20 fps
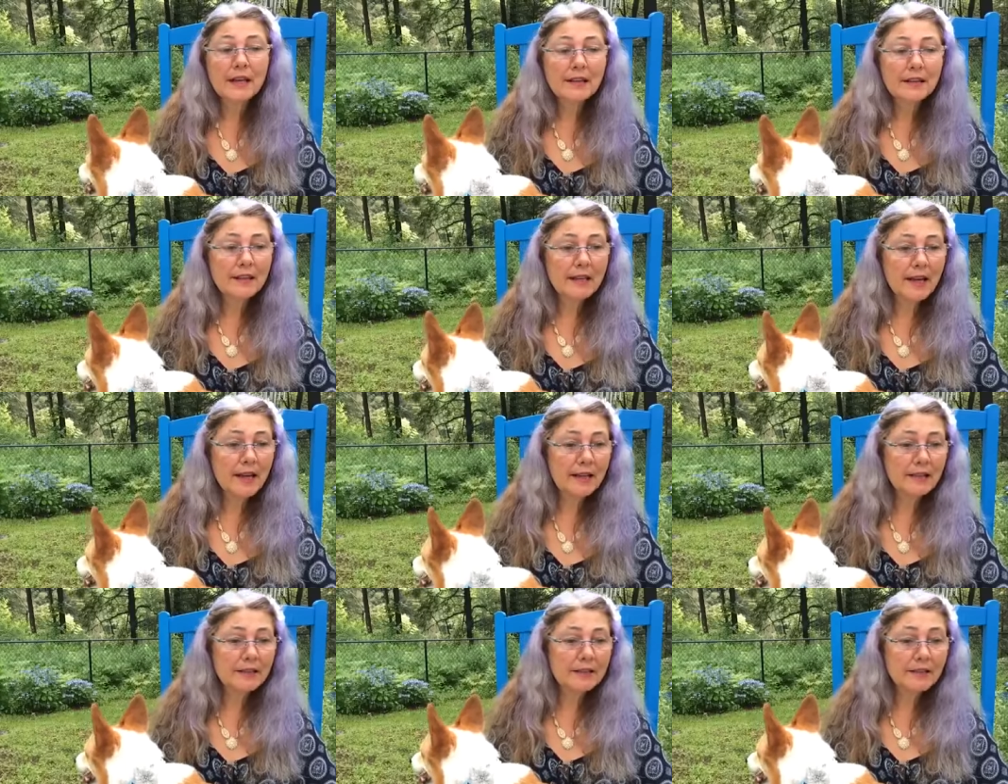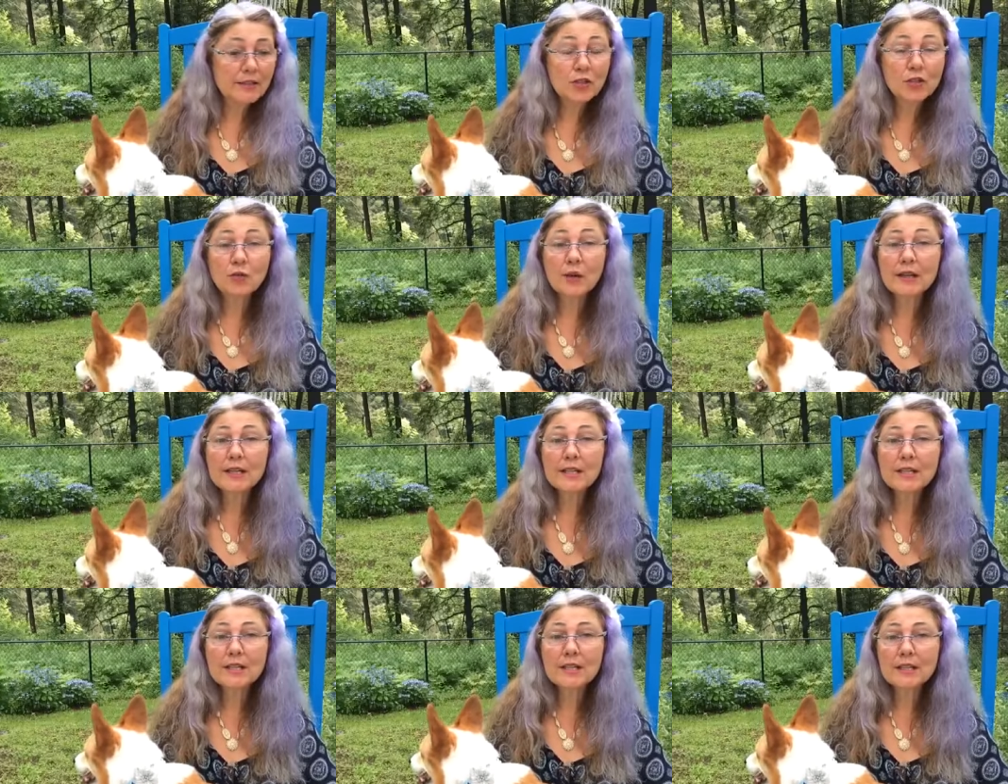that
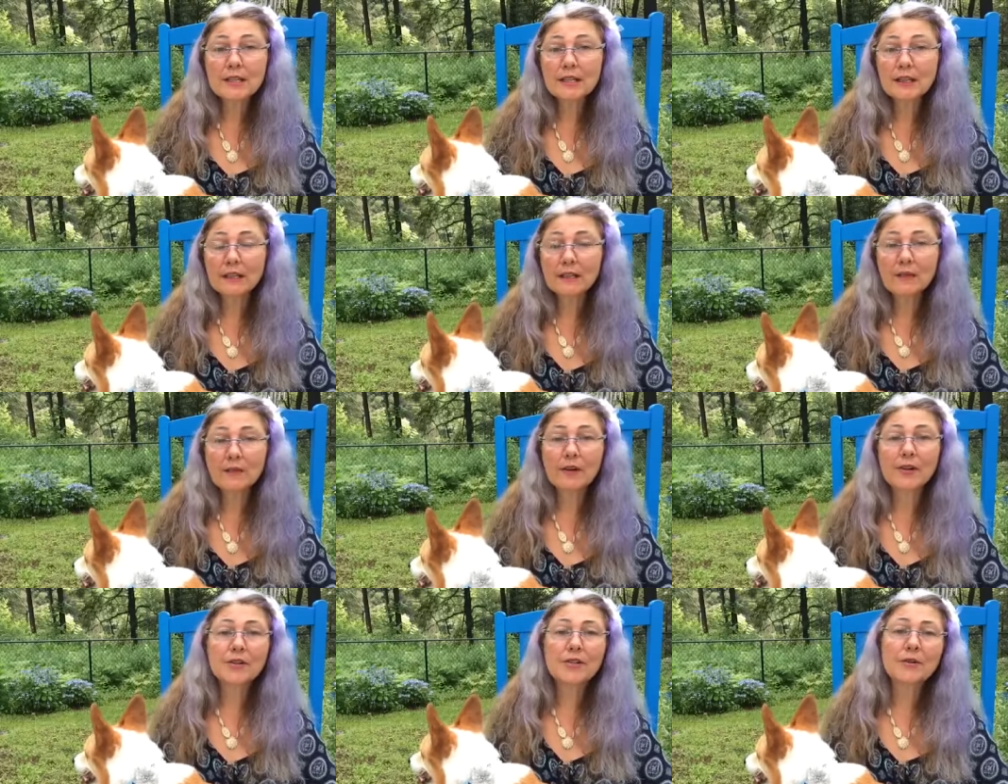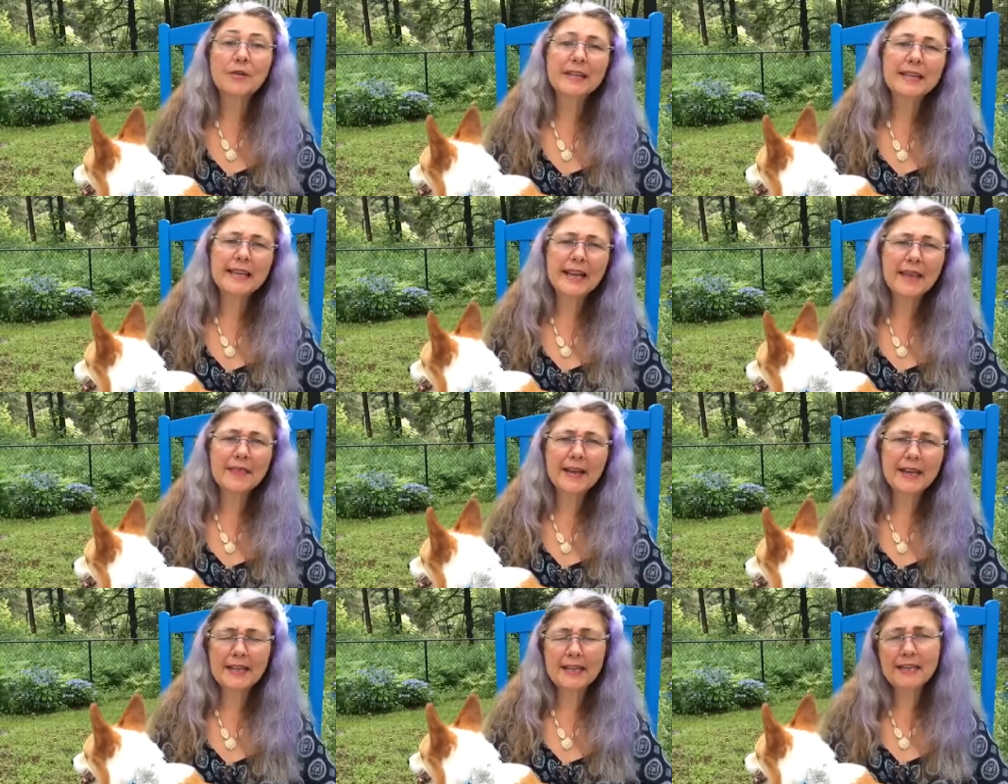destruction to the liver. So
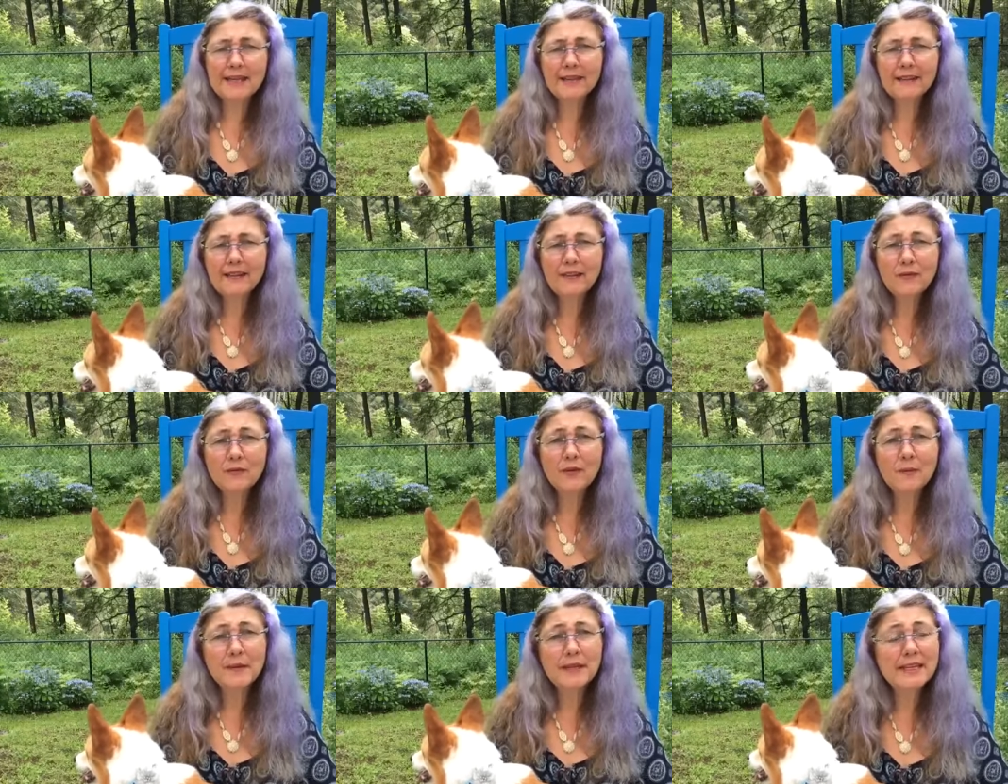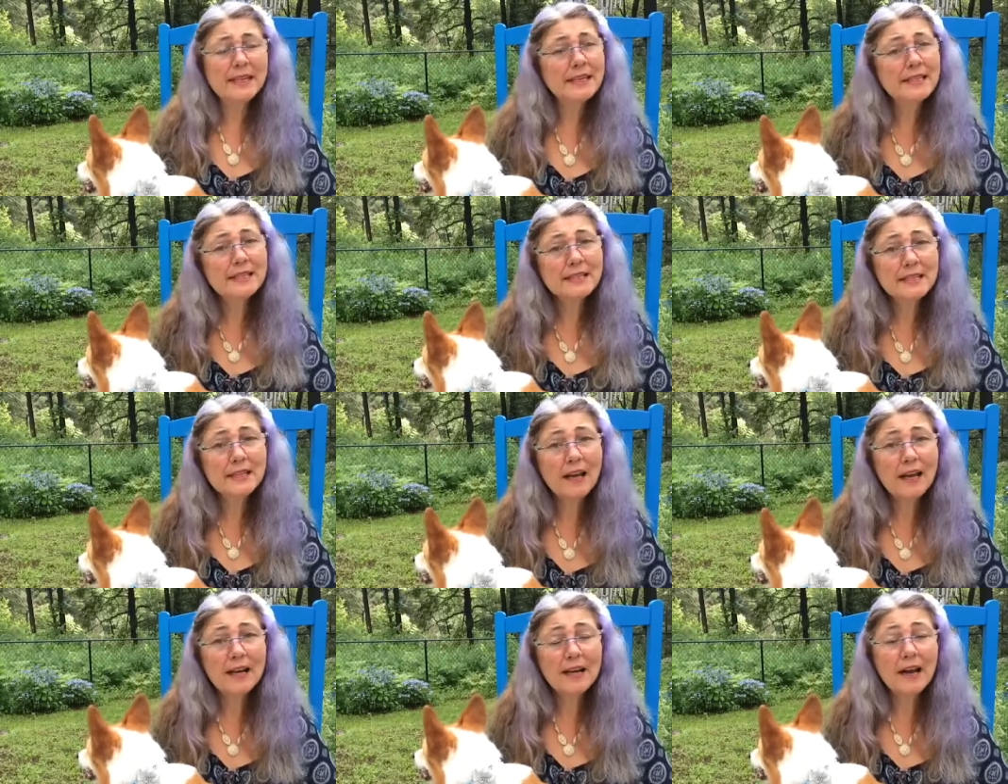again, that healing from the
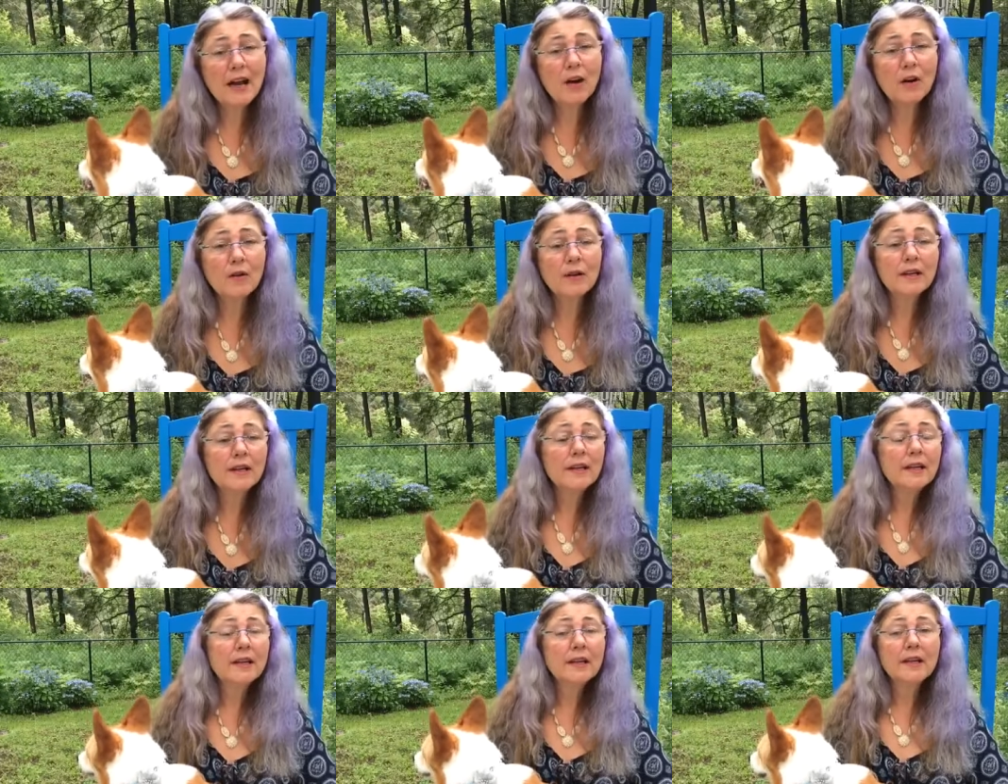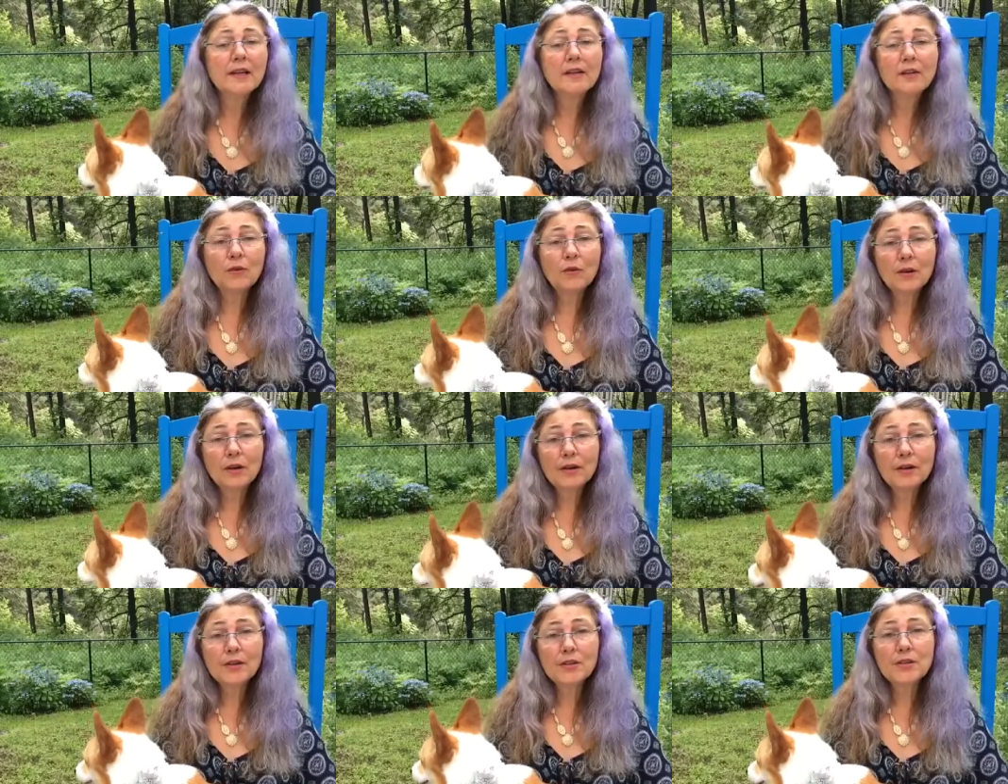inside out in
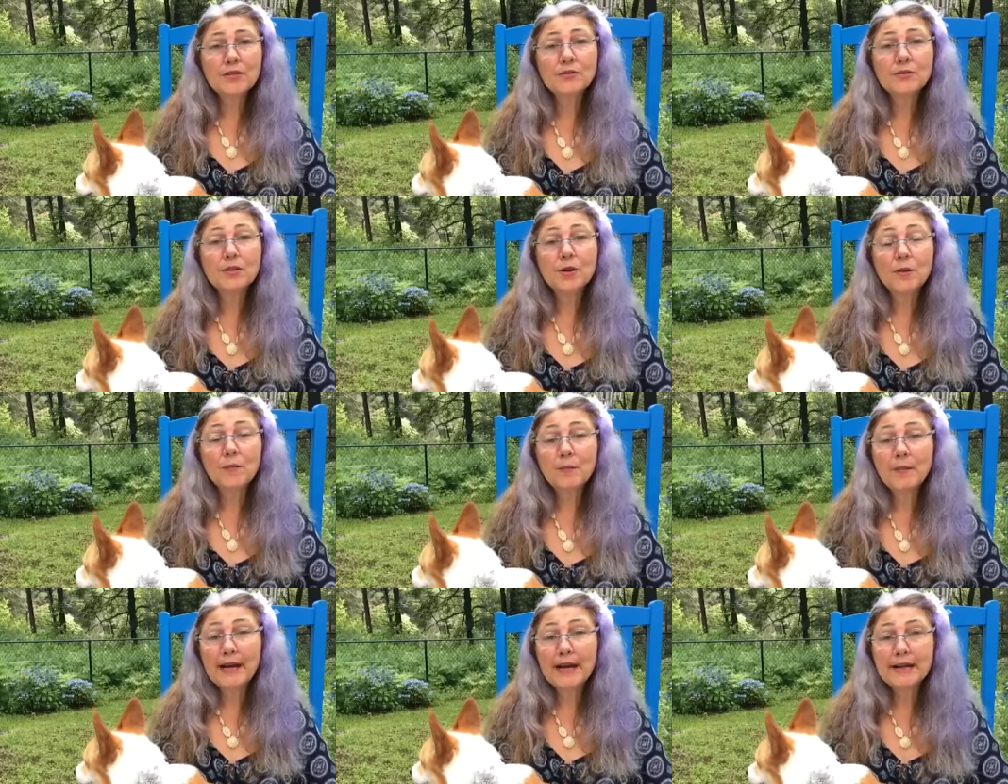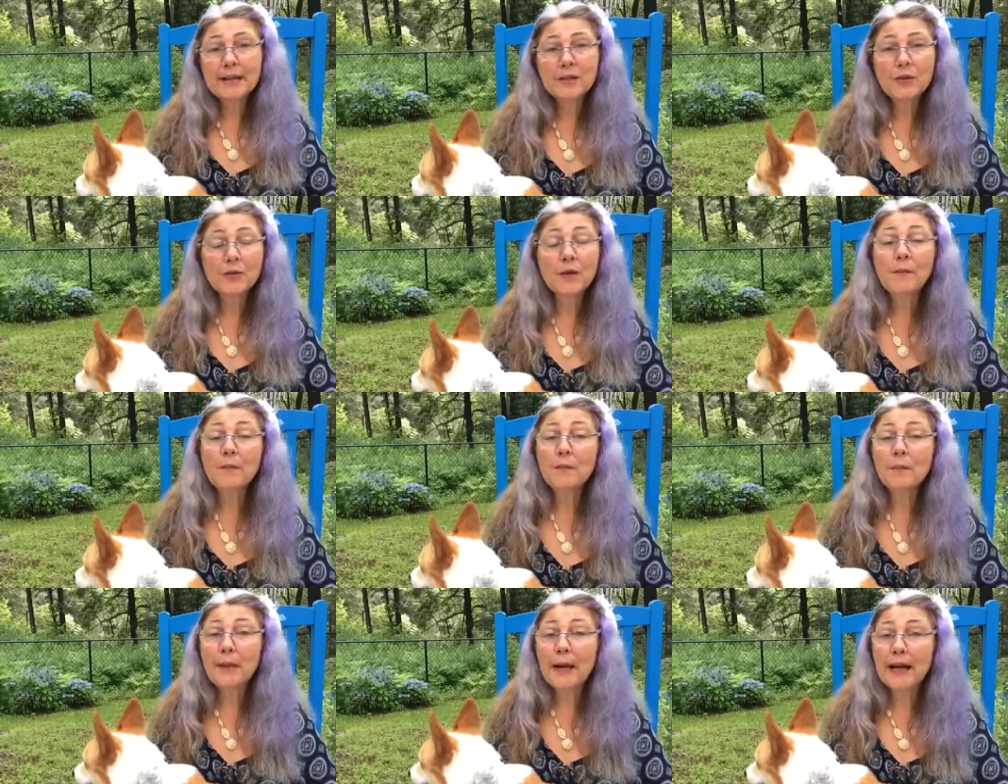order to go back to a
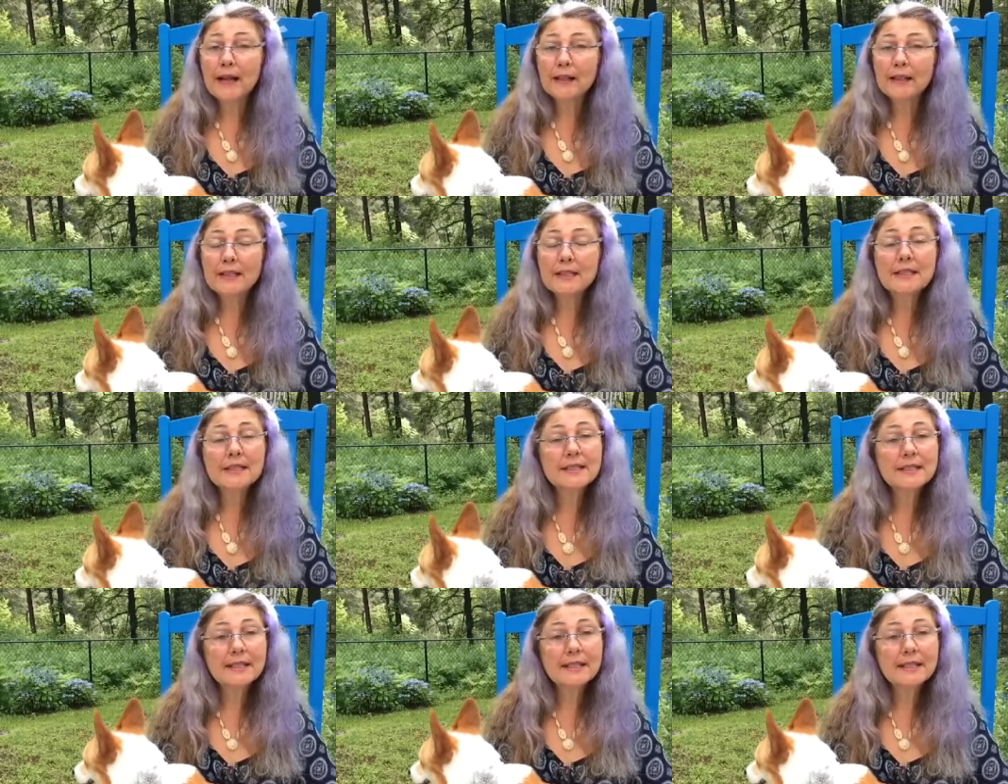balanced,